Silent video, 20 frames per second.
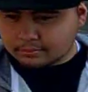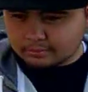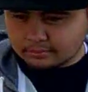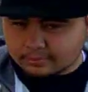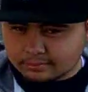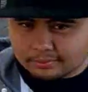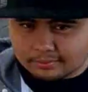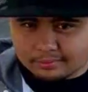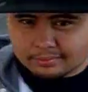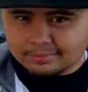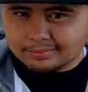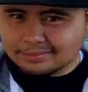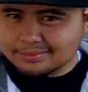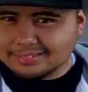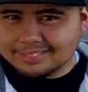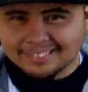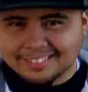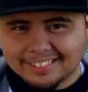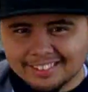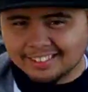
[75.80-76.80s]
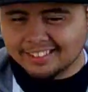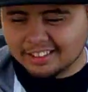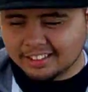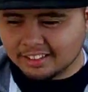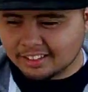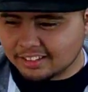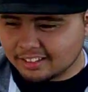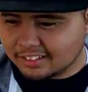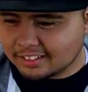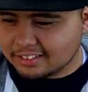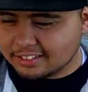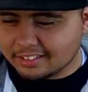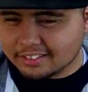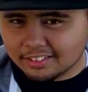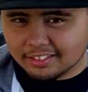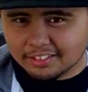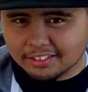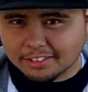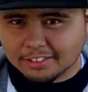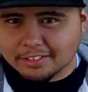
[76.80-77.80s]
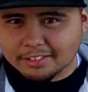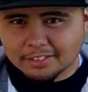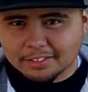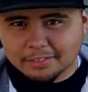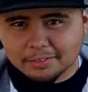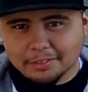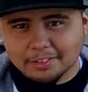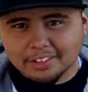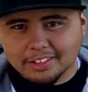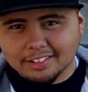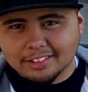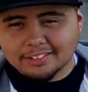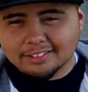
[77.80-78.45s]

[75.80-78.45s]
little punk, do it. Do it. You don't want to get mad at you? What?